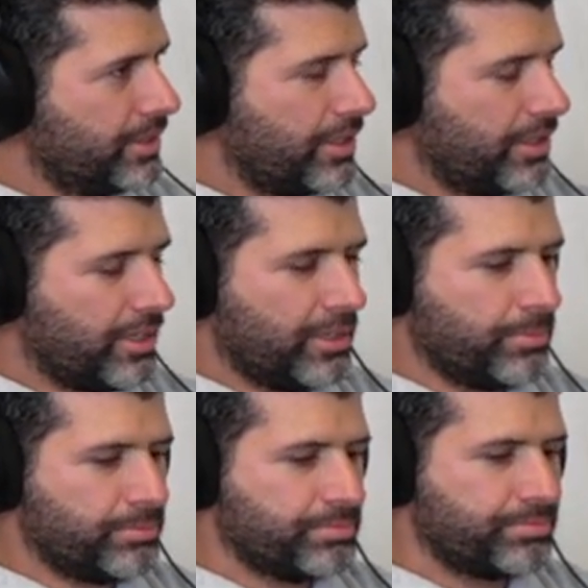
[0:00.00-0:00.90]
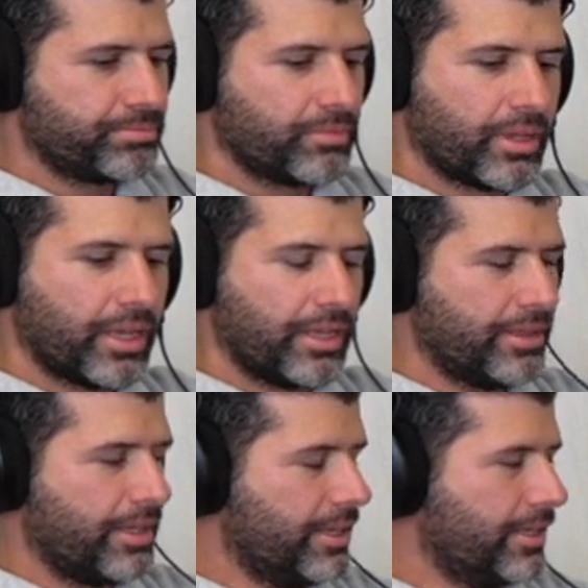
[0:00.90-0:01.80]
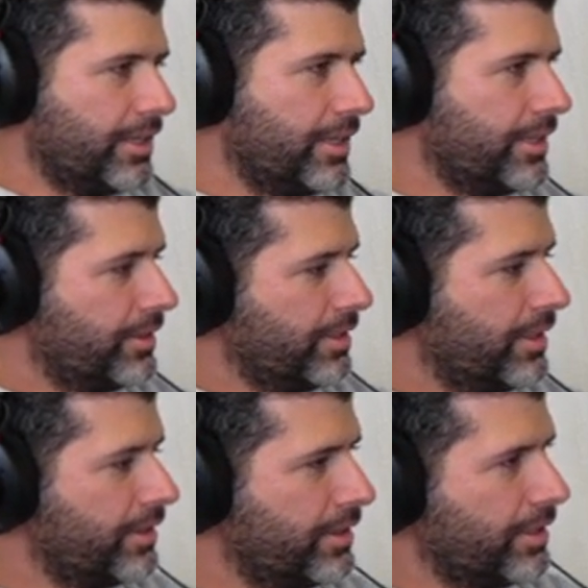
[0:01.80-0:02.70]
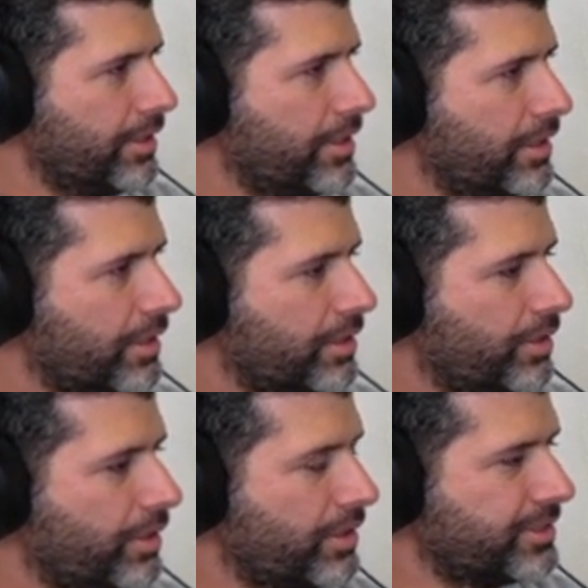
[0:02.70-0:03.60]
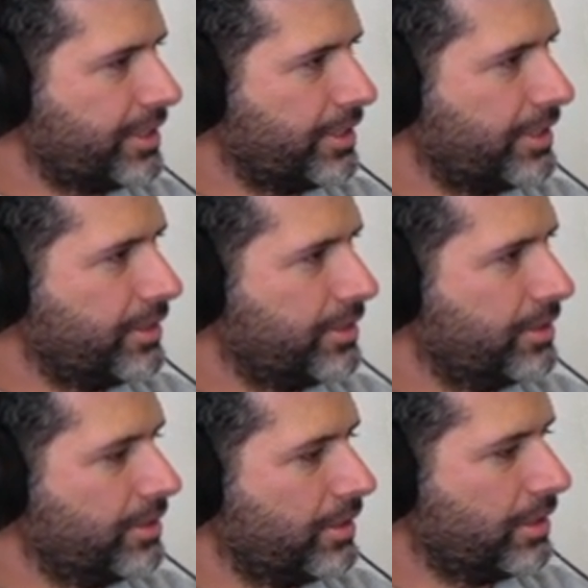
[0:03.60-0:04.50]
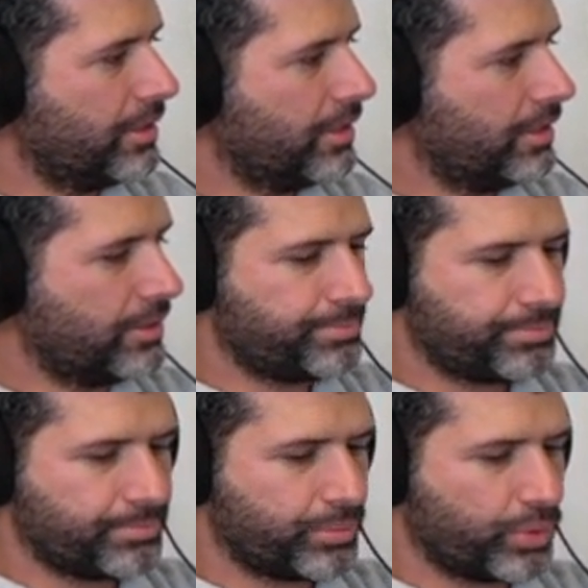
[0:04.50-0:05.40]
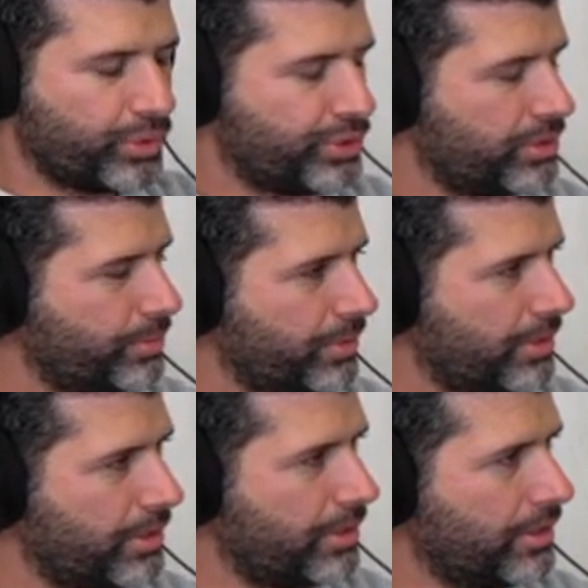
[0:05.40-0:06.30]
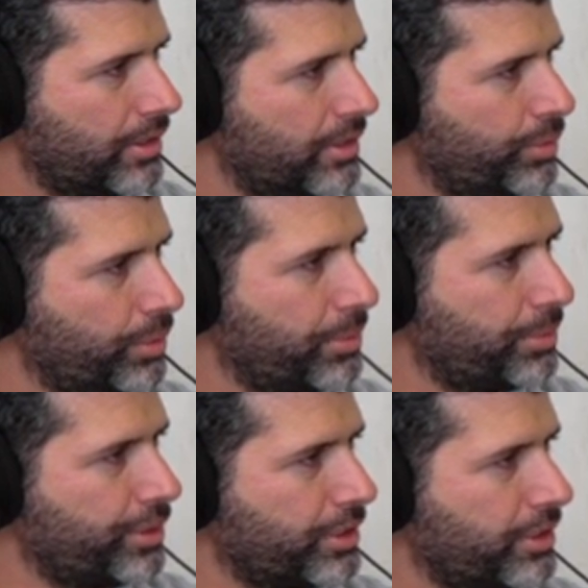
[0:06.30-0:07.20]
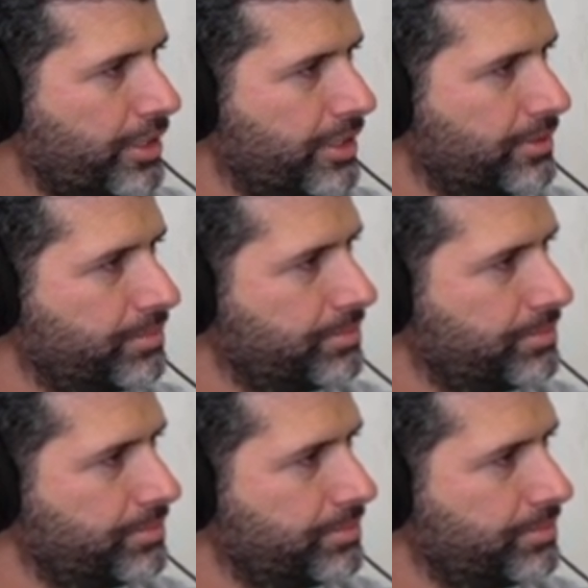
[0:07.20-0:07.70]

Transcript: and then hit the crossing portion with a 3 millimeter cutting.